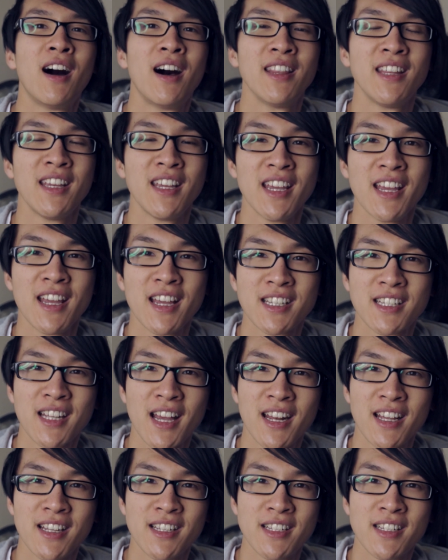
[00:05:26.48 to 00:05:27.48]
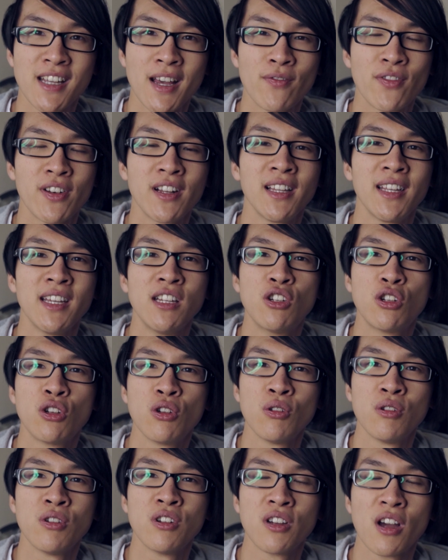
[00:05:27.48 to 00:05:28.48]
The ES10 is definitely
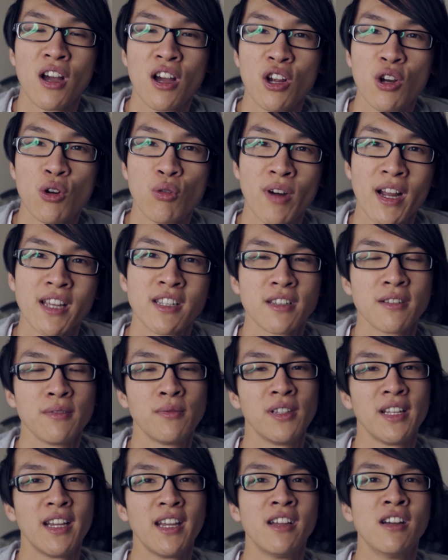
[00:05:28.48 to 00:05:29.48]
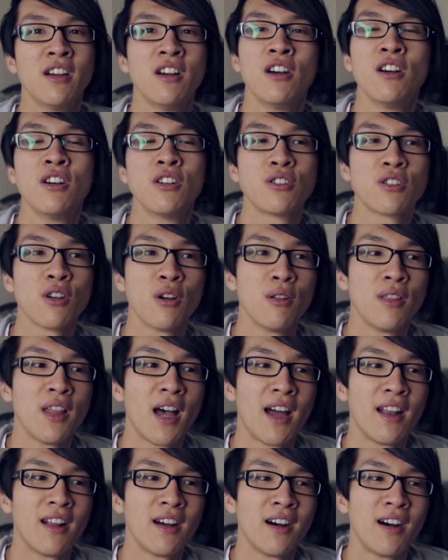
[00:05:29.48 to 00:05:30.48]
tuned aggressively so
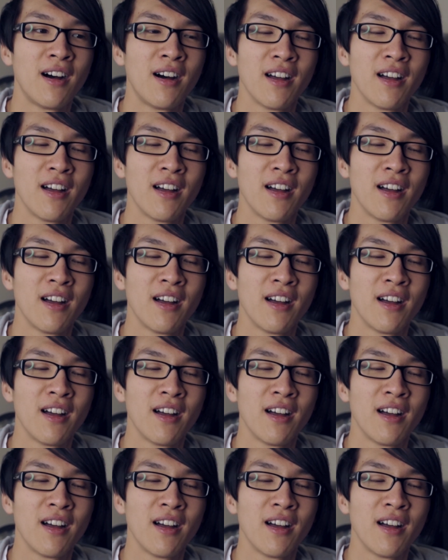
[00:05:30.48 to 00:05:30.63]
that